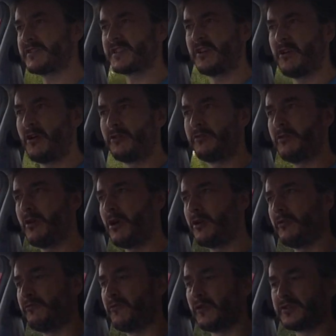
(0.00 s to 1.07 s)
on
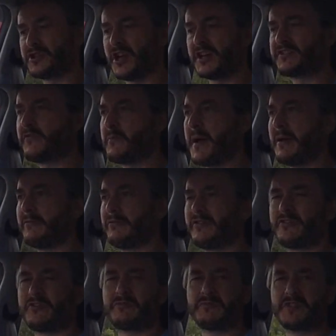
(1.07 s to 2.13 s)
a full charge, of about
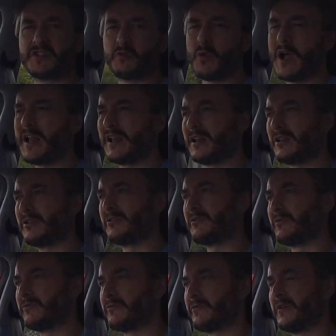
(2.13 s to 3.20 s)
12
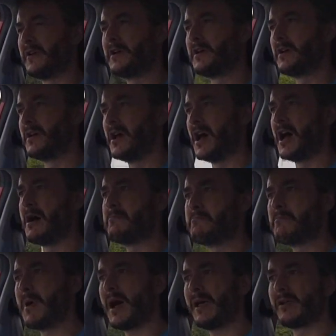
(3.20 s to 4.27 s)

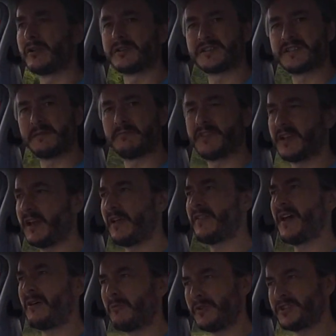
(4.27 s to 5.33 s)
miles, something like
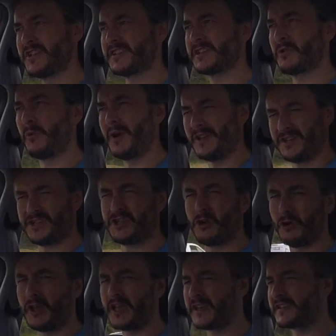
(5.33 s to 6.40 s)
that, which is quite
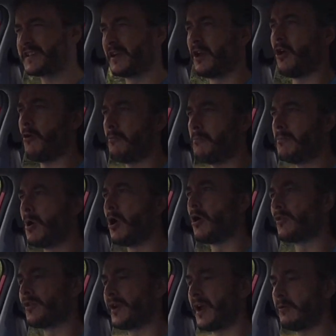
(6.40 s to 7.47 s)
shocking. It's a lot
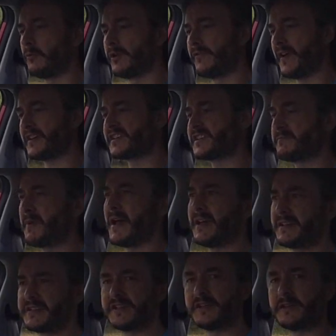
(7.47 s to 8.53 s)
more than I would have expected.